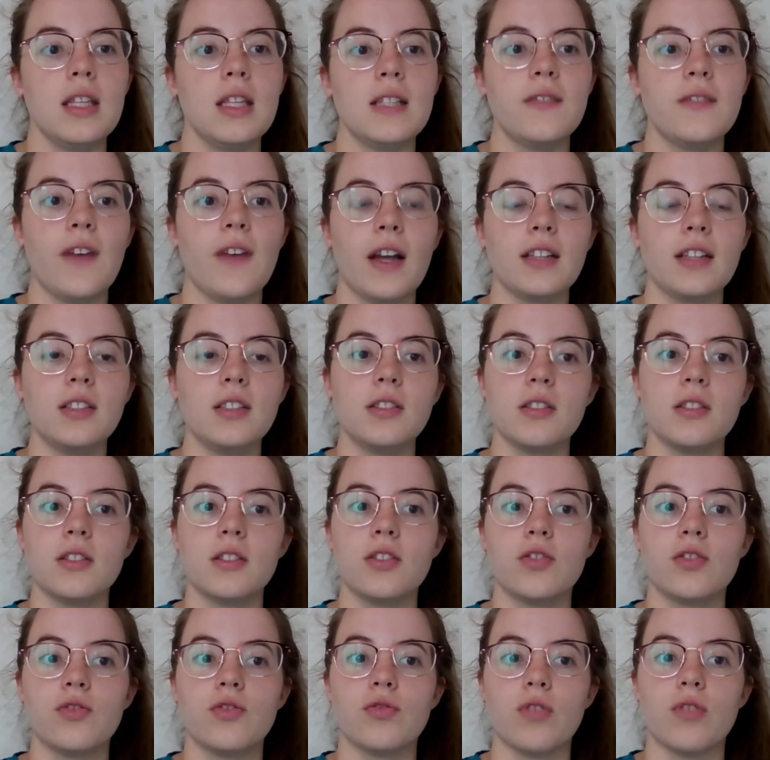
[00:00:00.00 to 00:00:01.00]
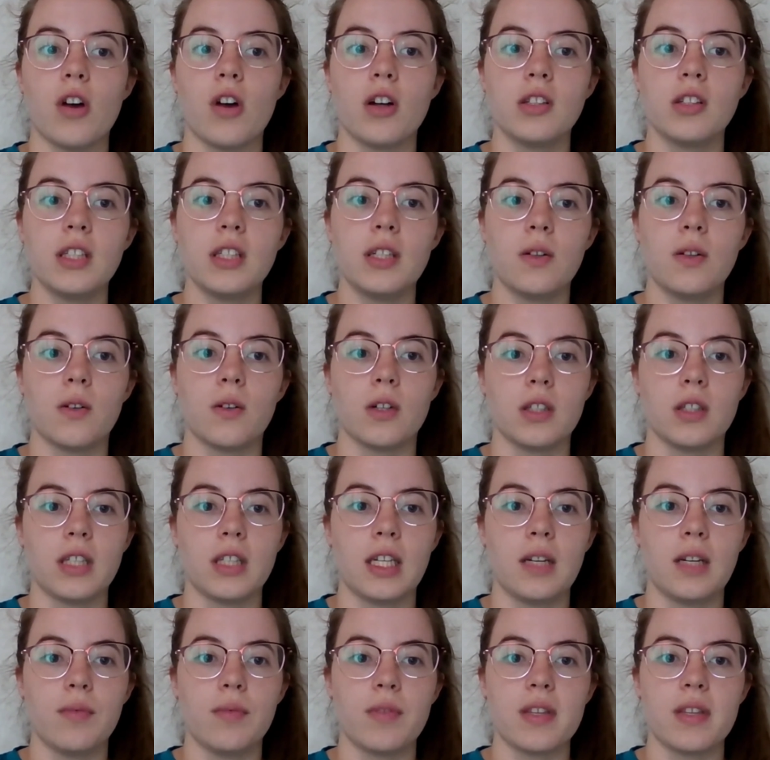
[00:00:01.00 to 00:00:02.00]
These factors are strongly
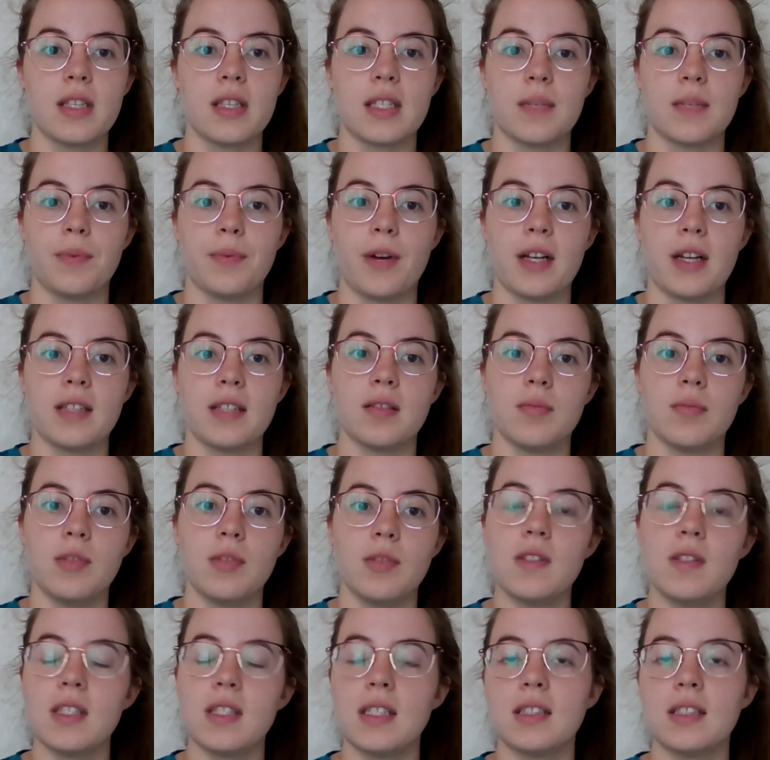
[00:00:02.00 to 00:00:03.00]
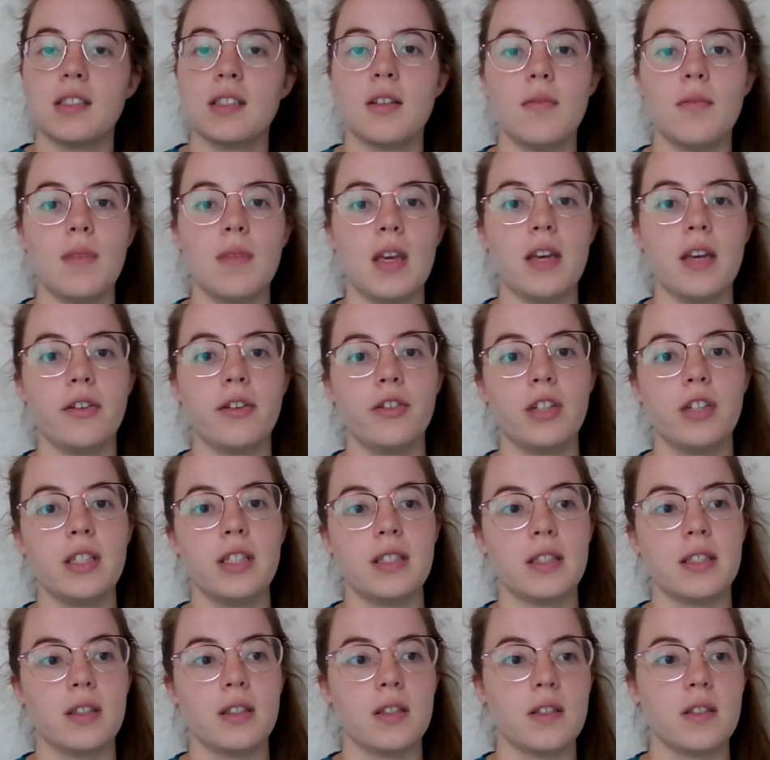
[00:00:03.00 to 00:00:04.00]
correlated with a suppressed immune system,
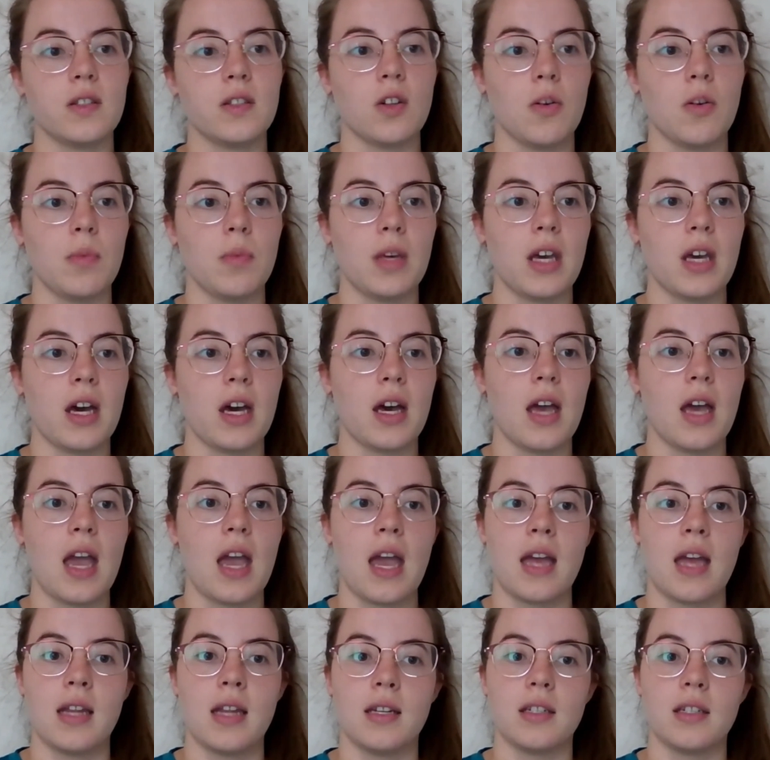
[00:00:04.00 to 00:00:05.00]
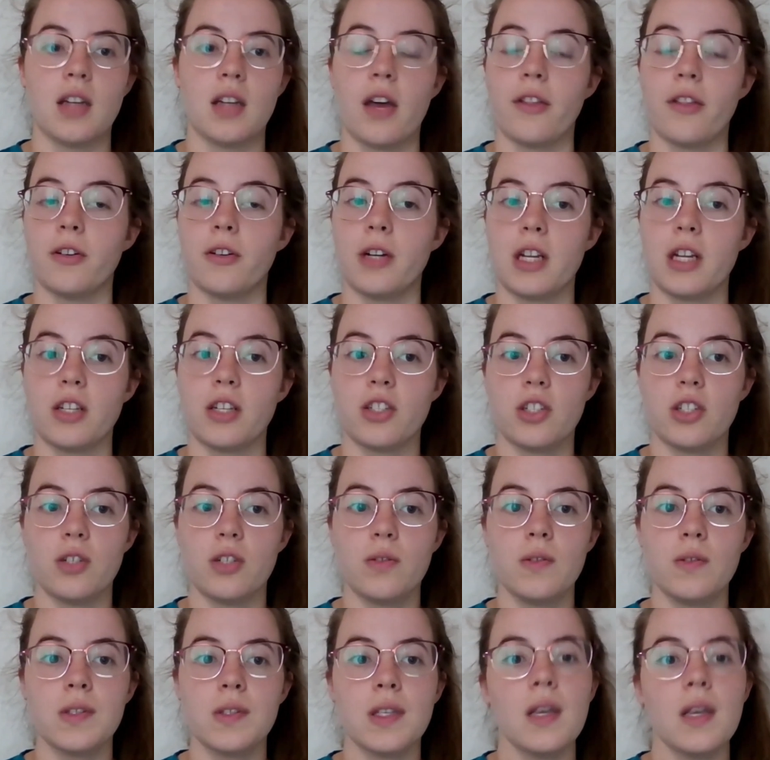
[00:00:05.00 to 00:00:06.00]
increased xerostomia, and other
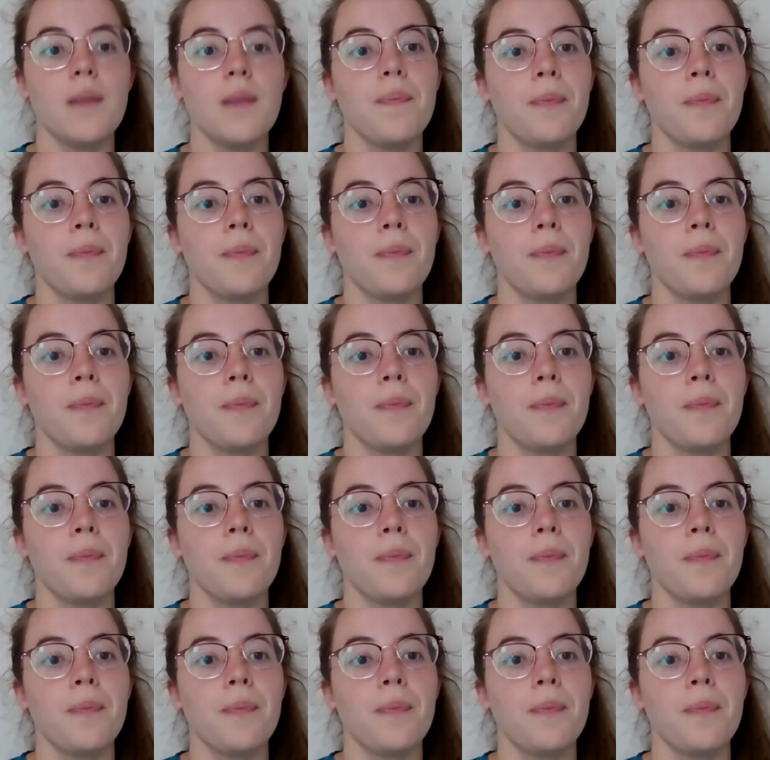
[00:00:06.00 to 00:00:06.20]
issues,